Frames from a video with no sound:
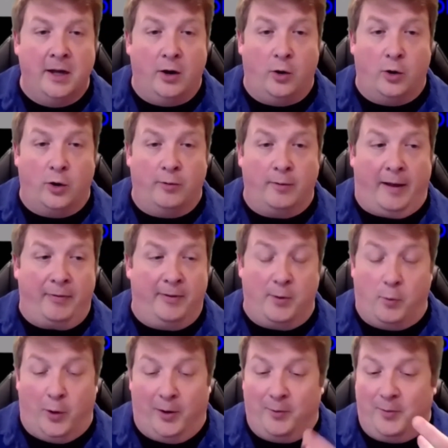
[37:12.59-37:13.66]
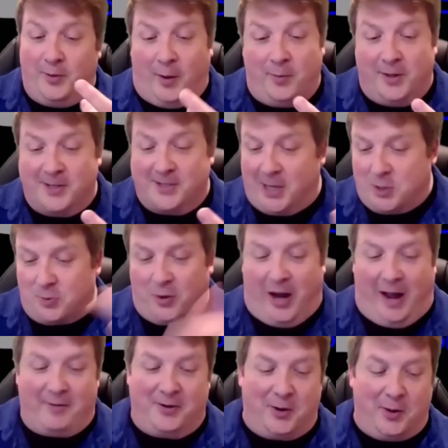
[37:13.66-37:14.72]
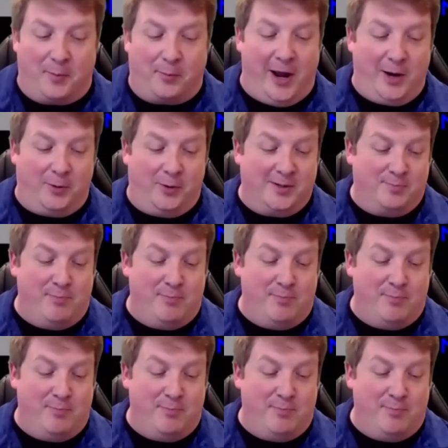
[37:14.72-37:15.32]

Or what the discussion we were having during the break was